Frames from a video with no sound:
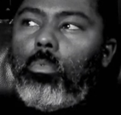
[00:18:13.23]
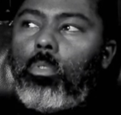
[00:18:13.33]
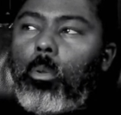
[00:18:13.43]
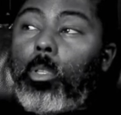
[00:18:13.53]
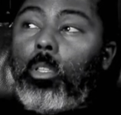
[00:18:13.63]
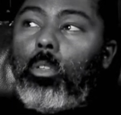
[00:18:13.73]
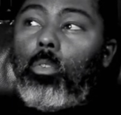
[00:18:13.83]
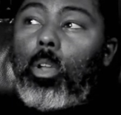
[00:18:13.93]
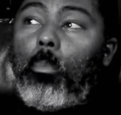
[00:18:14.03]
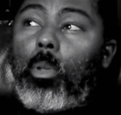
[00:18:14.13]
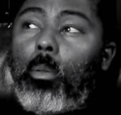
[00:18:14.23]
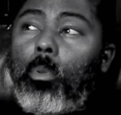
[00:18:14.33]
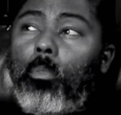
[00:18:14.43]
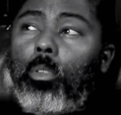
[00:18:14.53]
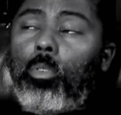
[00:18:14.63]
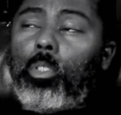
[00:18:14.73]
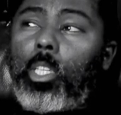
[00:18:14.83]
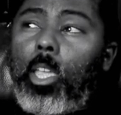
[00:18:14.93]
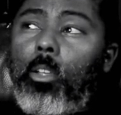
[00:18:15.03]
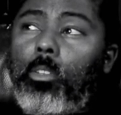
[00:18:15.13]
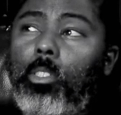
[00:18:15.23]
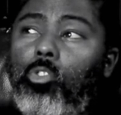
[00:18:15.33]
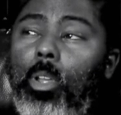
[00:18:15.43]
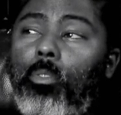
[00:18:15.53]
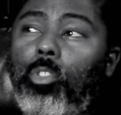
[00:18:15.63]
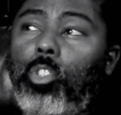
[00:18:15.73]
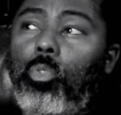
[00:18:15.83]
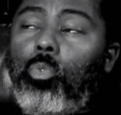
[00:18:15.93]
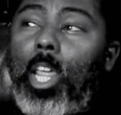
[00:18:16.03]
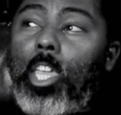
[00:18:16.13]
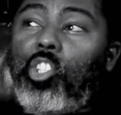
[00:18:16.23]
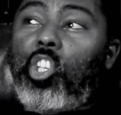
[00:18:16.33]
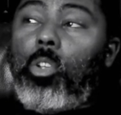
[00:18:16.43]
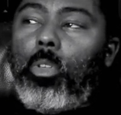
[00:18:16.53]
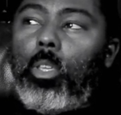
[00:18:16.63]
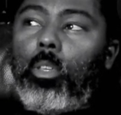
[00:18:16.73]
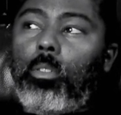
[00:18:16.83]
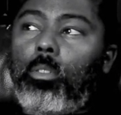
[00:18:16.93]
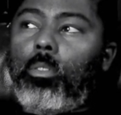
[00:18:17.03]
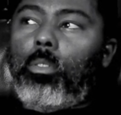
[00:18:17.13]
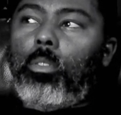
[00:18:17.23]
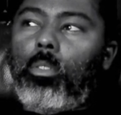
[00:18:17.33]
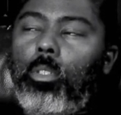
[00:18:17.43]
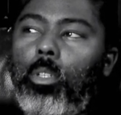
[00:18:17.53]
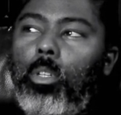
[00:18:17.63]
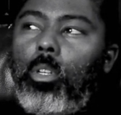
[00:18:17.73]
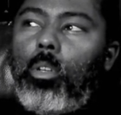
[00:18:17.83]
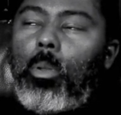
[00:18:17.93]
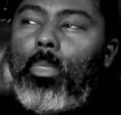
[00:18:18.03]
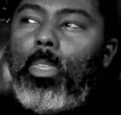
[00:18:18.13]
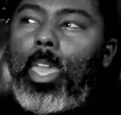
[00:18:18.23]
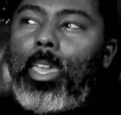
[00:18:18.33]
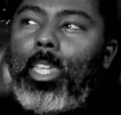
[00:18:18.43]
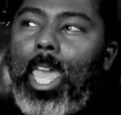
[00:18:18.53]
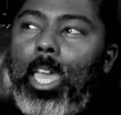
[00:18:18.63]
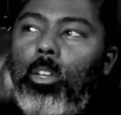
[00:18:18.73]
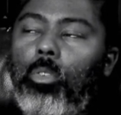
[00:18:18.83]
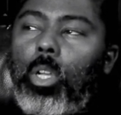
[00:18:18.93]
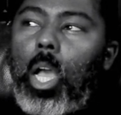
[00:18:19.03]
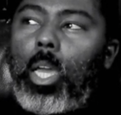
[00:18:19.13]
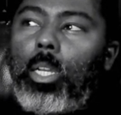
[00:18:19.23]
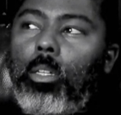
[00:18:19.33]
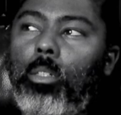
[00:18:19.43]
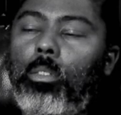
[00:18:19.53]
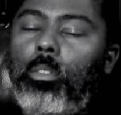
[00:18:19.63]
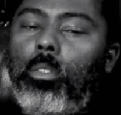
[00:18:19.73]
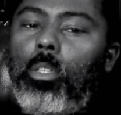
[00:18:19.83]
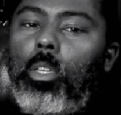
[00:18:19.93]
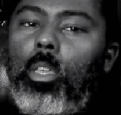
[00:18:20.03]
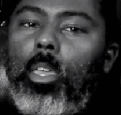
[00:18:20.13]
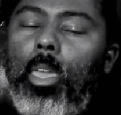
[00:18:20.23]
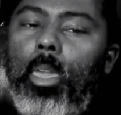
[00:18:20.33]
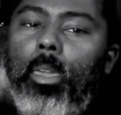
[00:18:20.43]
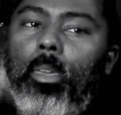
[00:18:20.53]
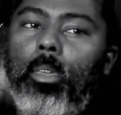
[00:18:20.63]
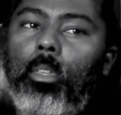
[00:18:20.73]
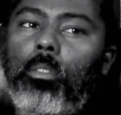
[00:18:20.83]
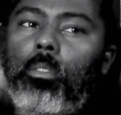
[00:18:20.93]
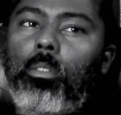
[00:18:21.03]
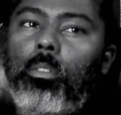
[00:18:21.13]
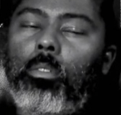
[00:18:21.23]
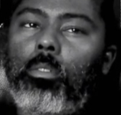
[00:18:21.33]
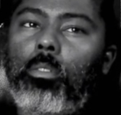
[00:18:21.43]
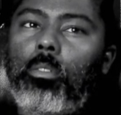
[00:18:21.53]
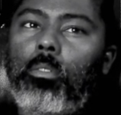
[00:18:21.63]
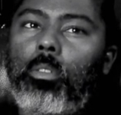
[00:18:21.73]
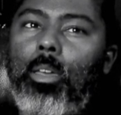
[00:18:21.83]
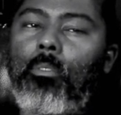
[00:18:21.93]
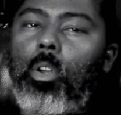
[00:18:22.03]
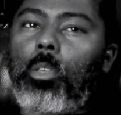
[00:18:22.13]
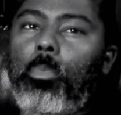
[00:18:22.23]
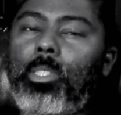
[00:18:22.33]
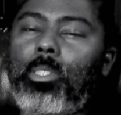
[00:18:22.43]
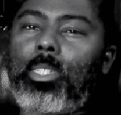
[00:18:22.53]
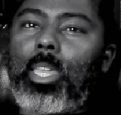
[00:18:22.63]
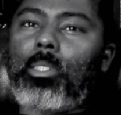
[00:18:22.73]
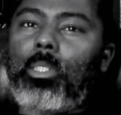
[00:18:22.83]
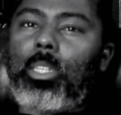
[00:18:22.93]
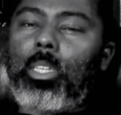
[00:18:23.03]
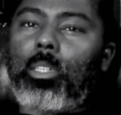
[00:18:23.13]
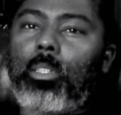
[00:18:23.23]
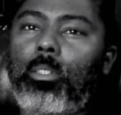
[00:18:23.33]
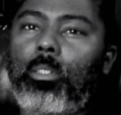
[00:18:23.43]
I'm a little scared to travel to Nigeria. I think I can handle Ghana, and I've already been to Tanzania.